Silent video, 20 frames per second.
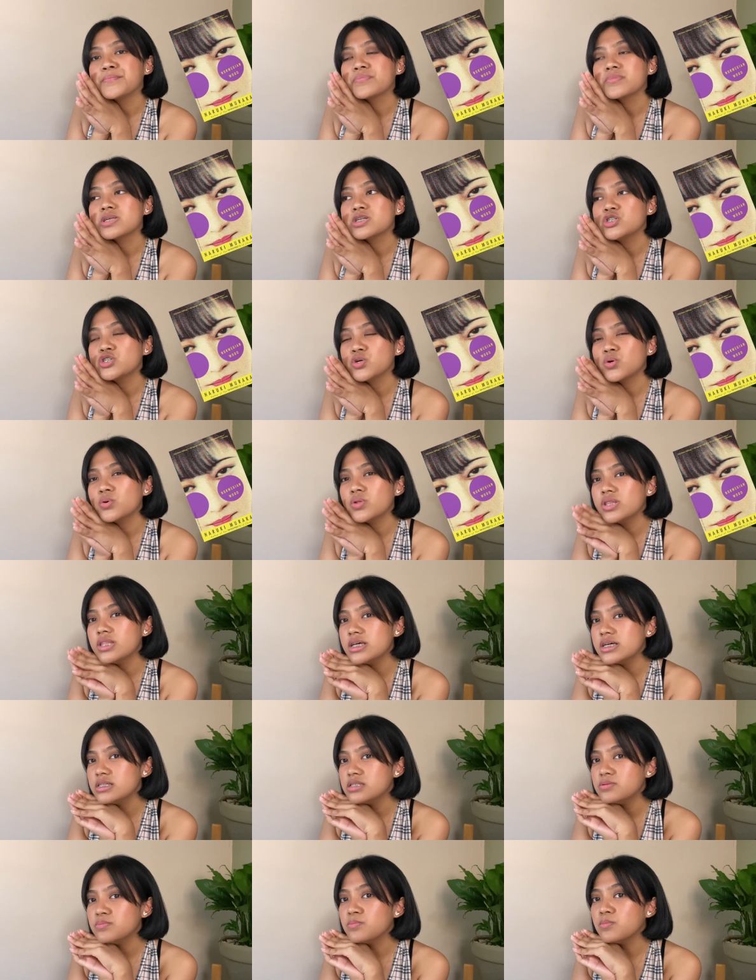showed
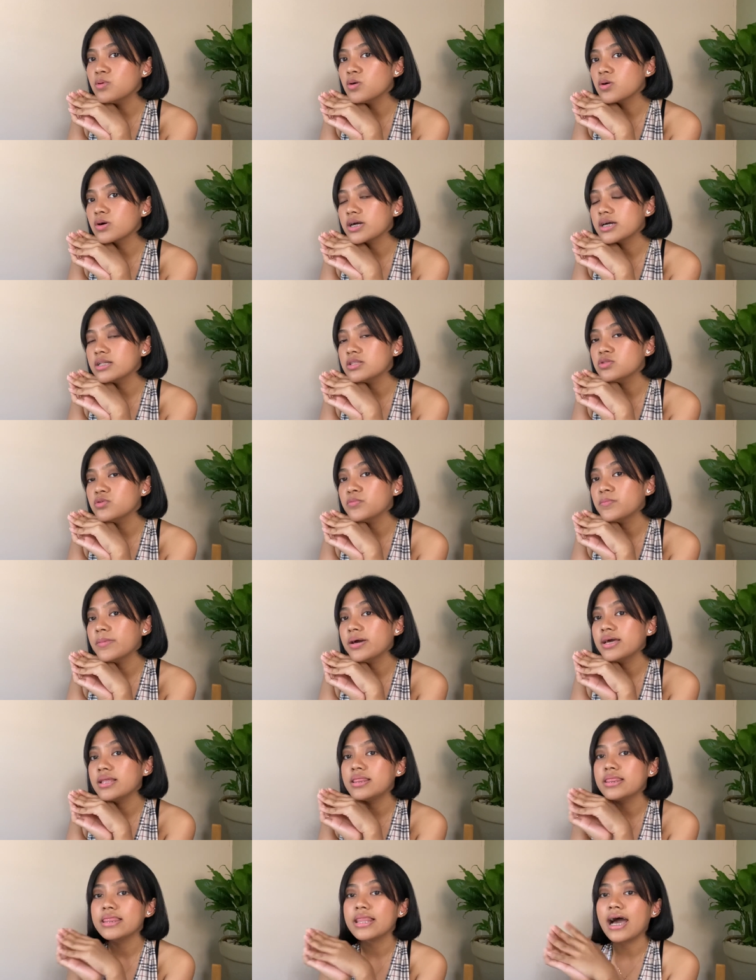this book into my
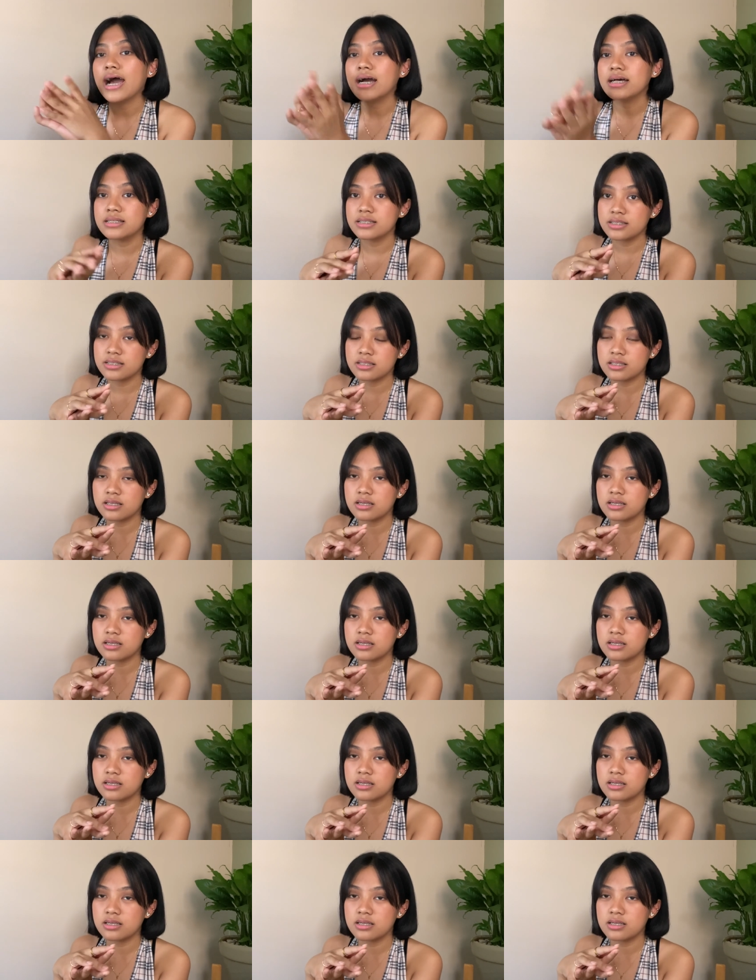last